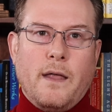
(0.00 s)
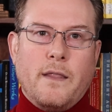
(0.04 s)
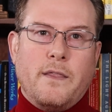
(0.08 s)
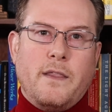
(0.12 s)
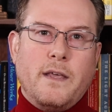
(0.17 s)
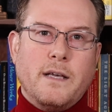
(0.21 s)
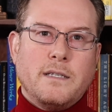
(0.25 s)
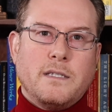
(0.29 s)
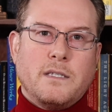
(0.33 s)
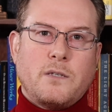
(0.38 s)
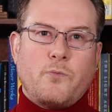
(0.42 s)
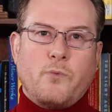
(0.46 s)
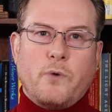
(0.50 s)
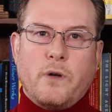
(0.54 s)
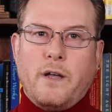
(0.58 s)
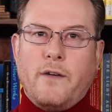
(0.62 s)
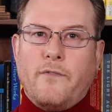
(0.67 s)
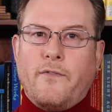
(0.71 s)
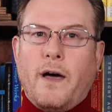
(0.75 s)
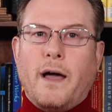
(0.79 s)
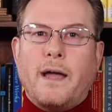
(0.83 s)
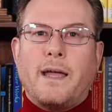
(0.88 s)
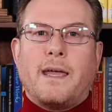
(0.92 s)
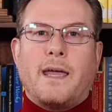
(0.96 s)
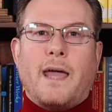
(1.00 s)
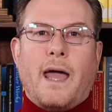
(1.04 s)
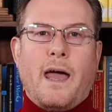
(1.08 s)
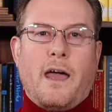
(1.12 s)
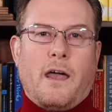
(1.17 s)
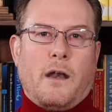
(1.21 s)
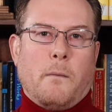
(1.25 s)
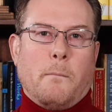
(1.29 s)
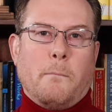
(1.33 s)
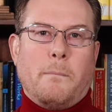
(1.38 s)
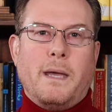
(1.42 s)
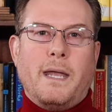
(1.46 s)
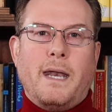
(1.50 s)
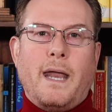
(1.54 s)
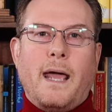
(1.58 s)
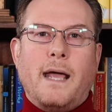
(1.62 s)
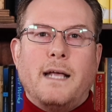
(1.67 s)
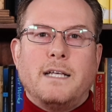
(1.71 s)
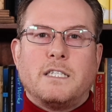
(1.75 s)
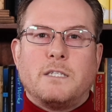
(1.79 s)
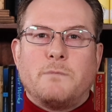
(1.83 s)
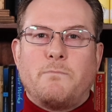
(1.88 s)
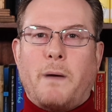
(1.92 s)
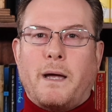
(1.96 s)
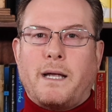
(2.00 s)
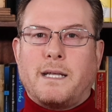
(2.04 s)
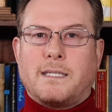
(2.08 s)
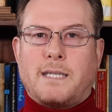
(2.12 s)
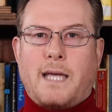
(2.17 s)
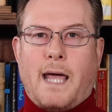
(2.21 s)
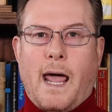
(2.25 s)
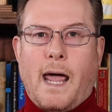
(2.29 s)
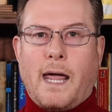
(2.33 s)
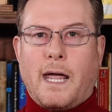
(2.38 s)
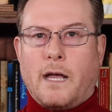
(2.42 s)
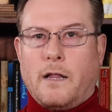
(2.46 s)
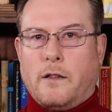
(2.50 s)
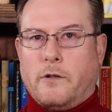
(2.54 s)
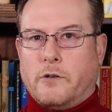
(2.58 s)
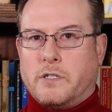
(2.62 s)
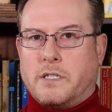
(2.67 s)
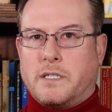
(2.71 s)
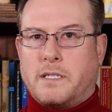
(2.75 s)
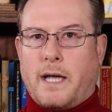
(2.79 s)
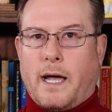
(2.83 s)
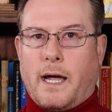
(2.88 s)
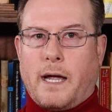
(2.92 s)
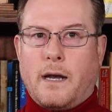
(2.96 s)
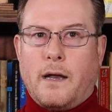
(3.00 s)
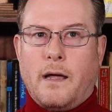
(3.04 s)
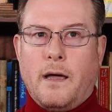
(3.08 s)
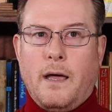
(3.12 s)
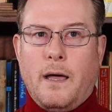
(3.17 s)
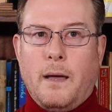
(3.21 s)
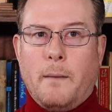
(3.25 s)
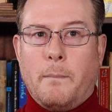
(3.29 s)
This would have again been a spectacular sight,